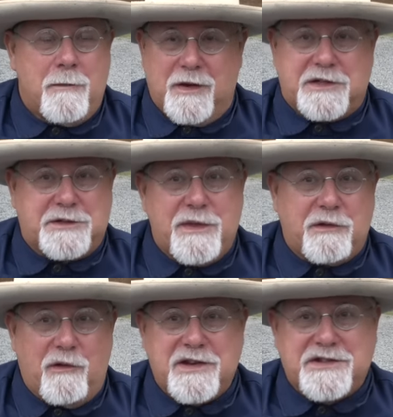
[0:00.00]
because Smith &
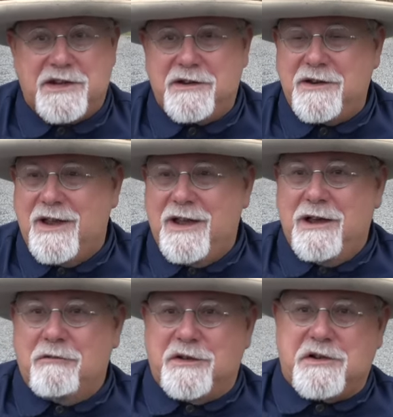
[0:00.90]
Wesson
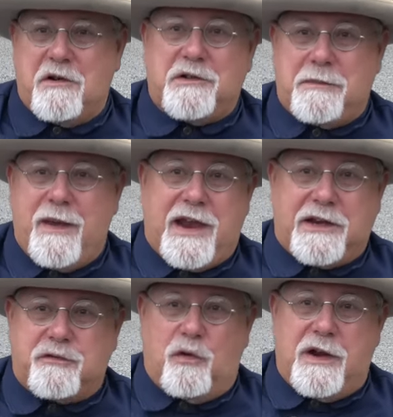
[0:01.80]
was only
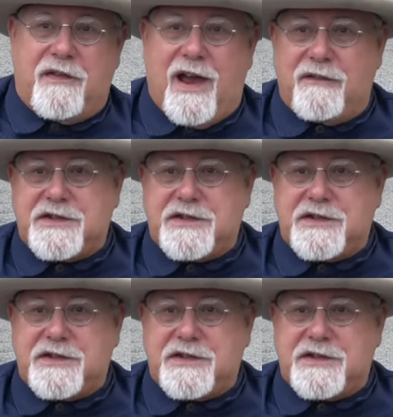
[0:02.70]
paying 25